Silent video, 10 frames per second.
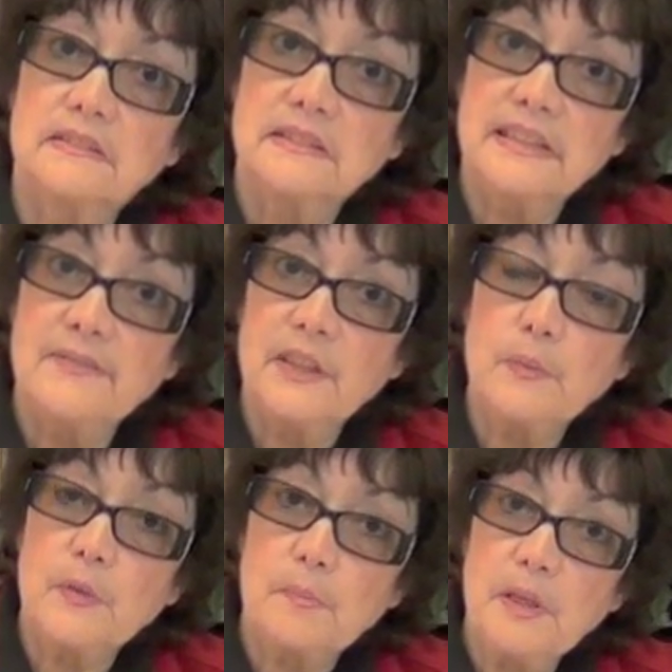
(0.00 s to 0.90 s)

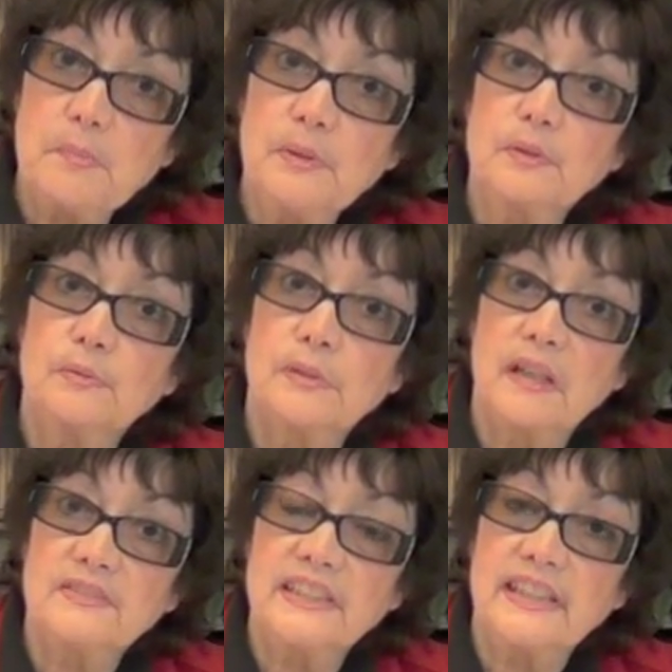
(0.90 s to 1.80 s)
living with people who
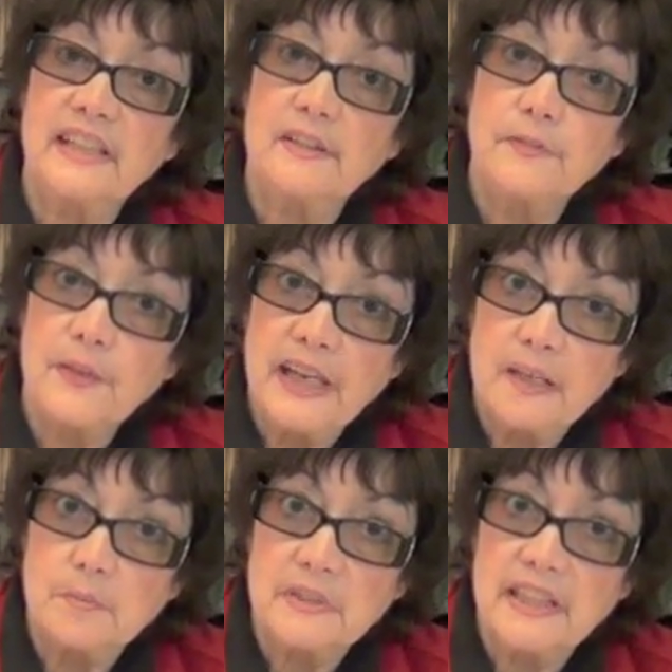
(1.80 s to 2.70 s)
loved it in a
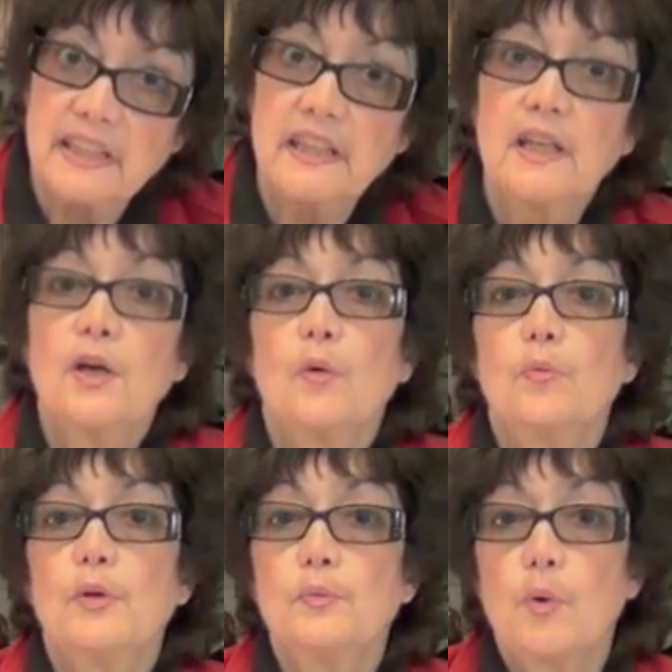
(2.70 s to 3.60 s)
family
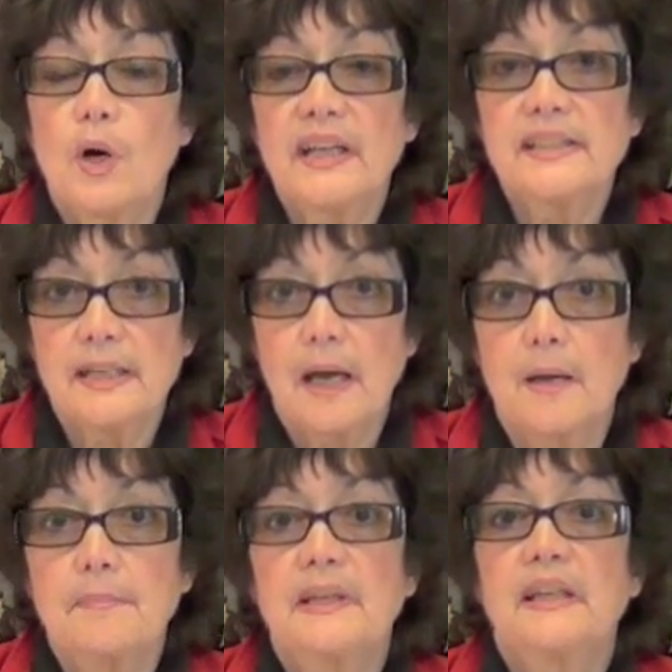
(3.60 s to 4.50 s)
would wind
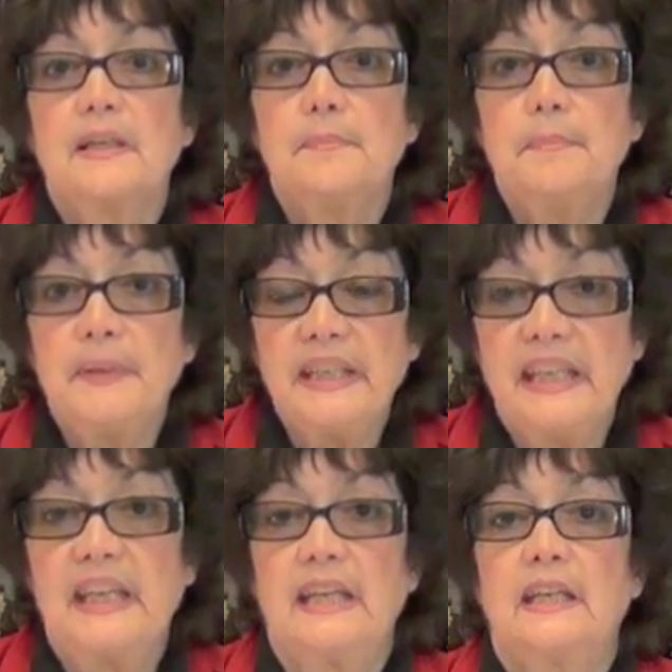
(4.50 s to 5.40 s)
up
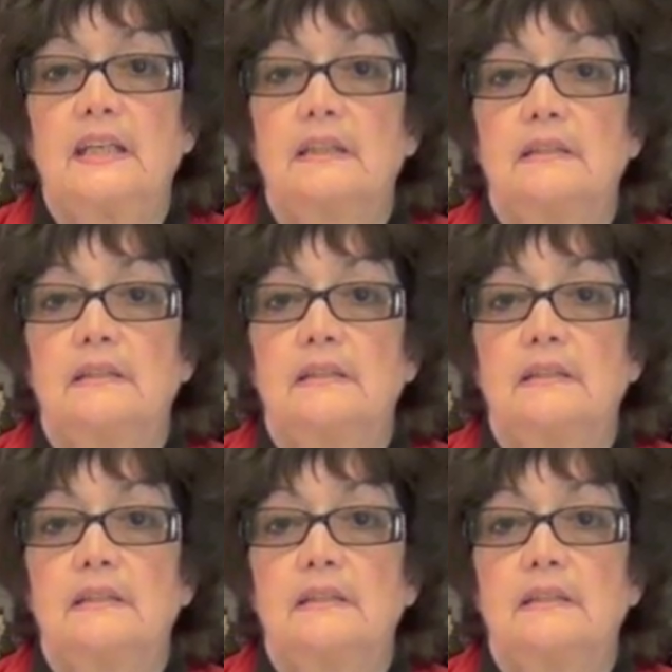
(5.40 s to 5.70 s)
being